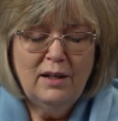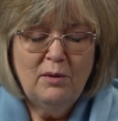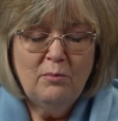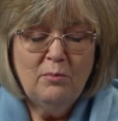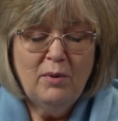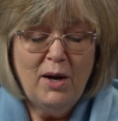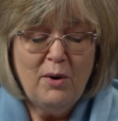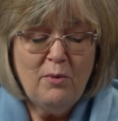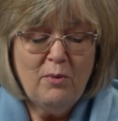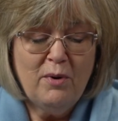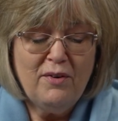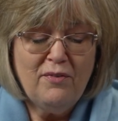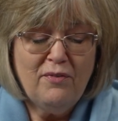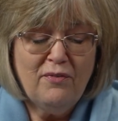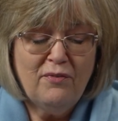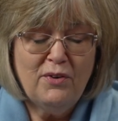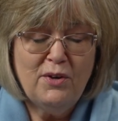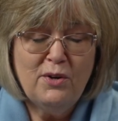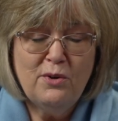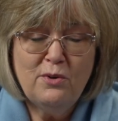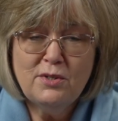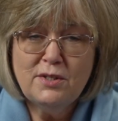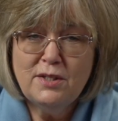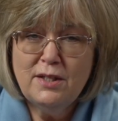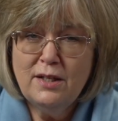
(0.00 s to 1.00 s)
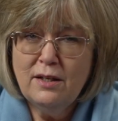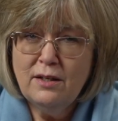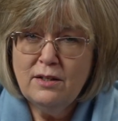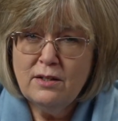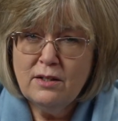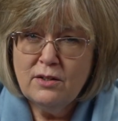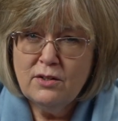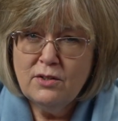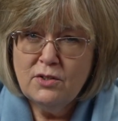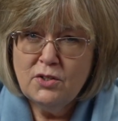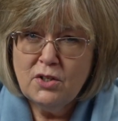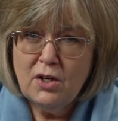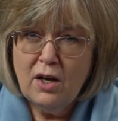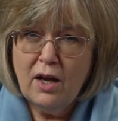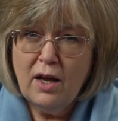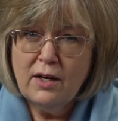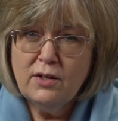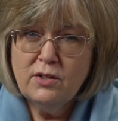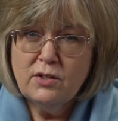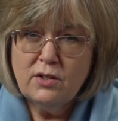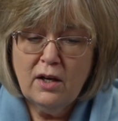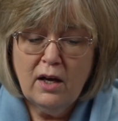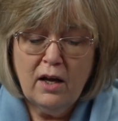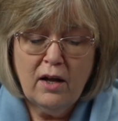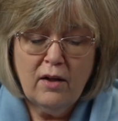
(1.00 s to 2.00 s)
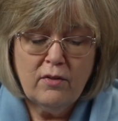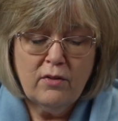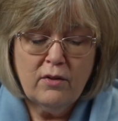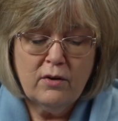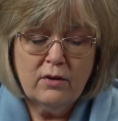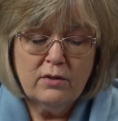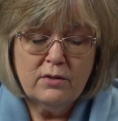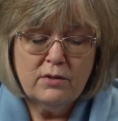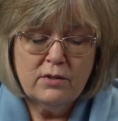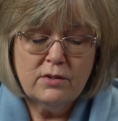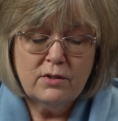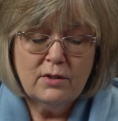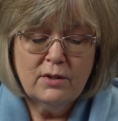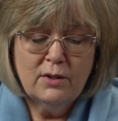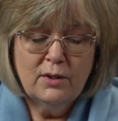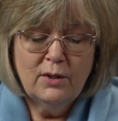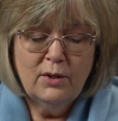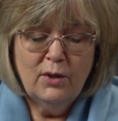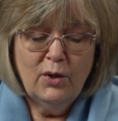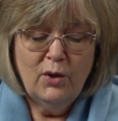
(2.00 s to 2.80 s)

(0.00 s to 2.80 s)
by refusing to judge others